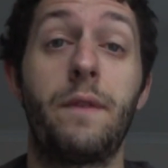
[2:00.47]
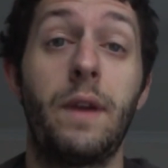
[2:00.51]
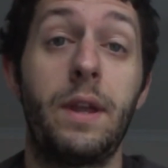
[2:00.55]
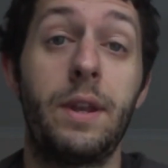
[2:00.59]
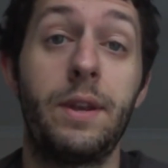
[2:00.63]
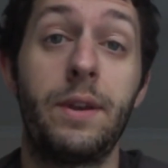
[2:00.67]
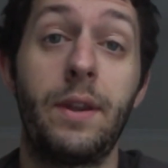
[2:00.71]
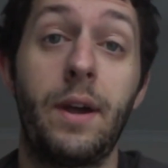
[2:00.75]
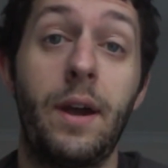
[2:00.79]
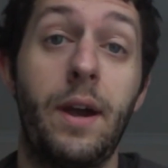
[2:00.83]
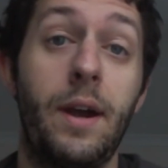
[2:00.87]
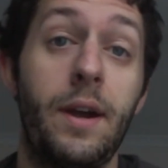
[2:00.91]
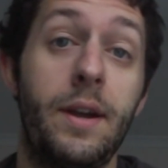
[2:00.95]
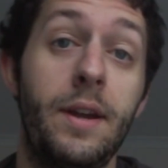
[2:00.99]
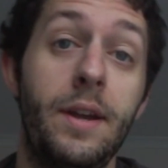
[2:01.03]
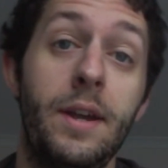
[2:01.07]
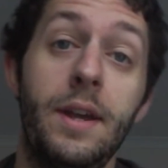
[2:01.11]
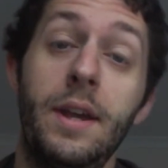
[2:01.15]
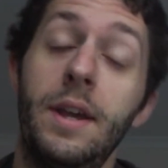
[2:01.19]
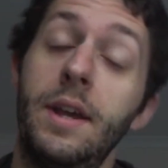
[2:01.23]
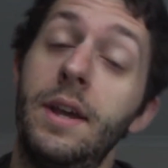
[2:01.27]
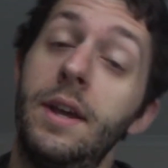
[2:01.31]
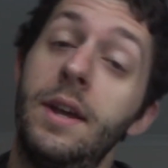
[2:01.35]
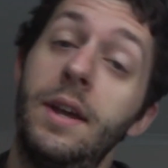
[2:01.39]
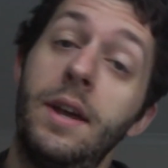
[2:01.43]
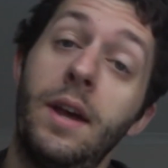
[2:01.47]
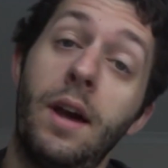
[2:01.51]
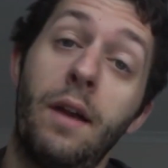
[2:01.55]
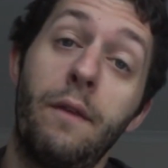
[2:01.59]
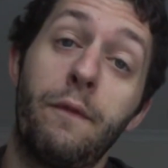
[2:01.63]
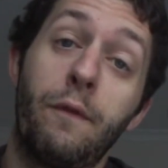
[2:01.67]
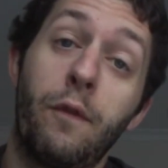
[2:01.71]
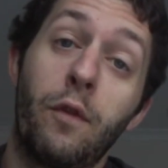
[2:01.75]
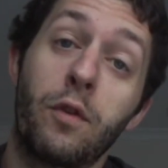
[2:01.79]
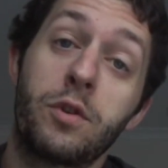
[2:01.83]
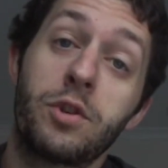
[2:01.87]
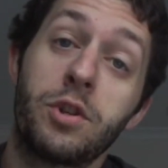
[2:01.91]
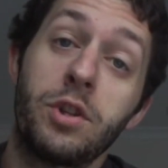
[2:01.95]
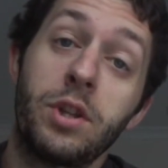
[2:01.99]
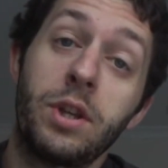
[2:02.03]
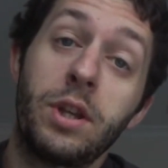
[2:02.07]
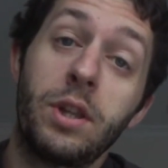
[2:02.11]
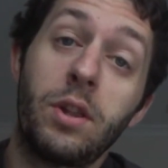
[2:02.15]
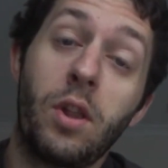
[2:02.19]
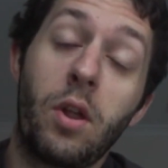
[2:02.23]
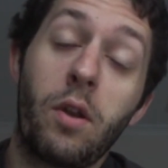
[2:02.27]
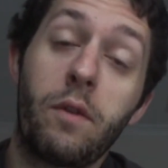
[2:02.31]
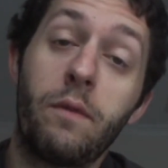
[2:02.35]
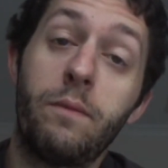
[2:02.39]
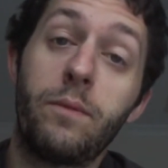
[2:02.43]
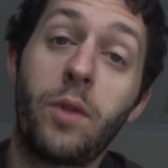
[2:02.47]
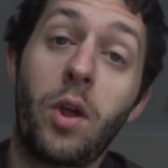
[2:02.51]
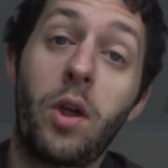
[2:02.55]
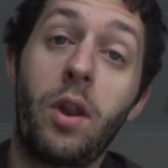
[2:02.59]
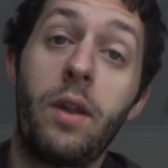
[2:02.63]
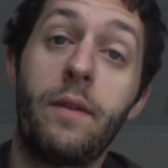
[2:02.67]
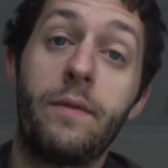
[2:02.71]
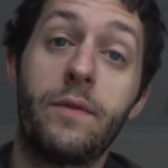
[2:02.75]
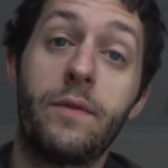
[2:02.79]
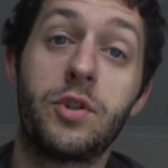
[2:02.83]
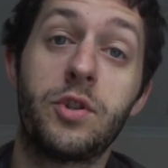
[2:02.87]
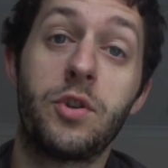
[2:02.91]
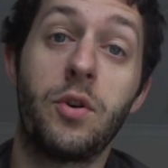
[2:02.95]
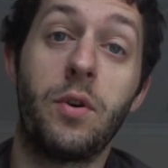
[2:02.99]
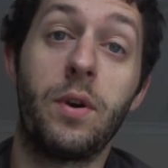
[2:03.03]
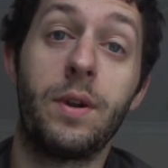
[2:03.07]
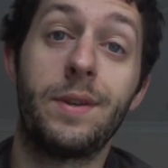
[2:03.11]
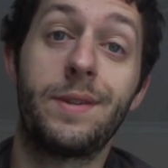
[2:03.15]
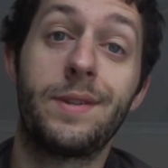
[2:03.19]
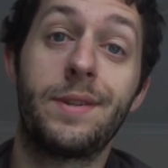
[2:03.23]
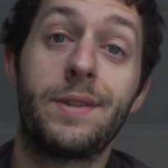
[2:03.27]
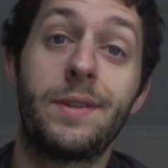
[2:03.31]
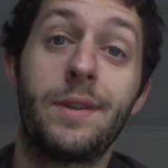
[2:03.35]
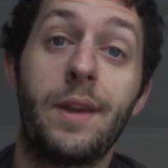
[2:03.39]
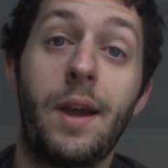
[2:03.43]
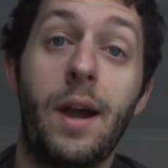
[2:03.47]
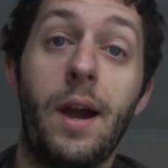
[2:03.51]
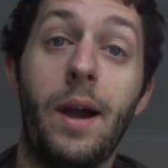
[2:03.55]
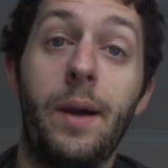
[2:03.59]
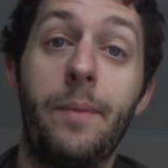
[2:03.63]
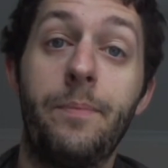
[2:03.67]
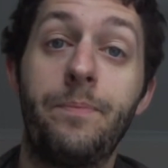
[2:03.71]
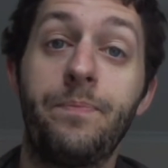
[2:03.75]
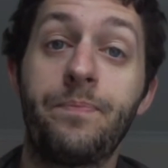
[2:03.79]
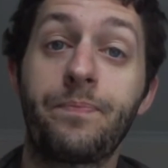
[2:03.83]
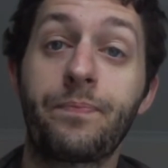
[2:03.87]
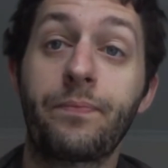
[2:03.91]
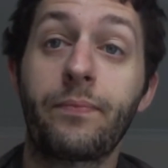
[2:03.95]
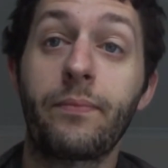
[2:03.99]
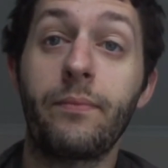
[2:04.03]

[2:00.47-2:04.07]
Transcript: And uh, unfortunately, a lot of them don't choice. Um,